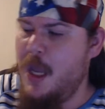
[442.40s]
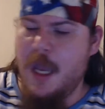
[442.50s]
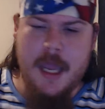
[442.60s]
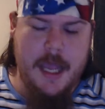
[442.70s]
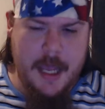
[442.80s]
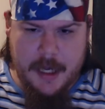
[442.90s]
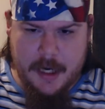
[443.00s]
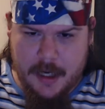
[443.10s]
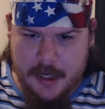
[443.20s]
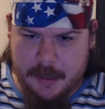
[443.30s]
And
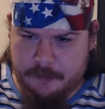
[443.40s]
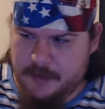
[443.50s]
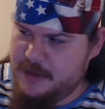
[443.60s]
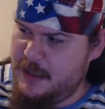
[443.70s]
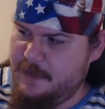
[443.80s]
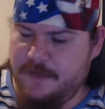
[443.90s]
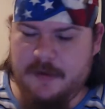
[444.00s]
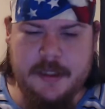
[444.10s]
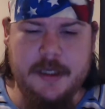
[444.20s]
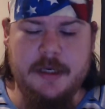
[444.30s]
I am definitely
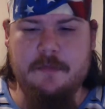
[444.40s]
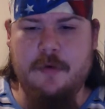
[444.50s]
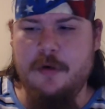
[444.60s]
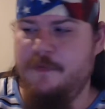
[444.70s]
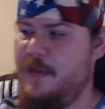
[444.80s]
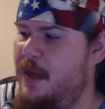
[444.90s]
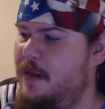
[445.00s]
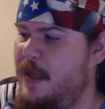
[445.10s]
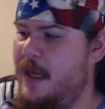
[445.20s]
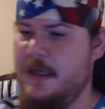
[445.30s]
getting more of that.
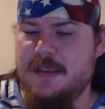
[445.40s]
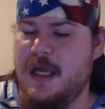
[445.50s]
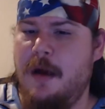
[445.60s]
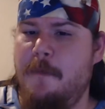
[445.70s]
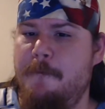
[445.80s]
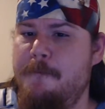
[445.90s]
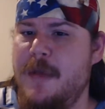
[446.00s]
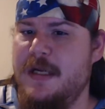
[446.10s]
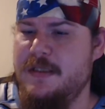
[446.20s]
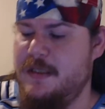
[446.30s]
That is amazing.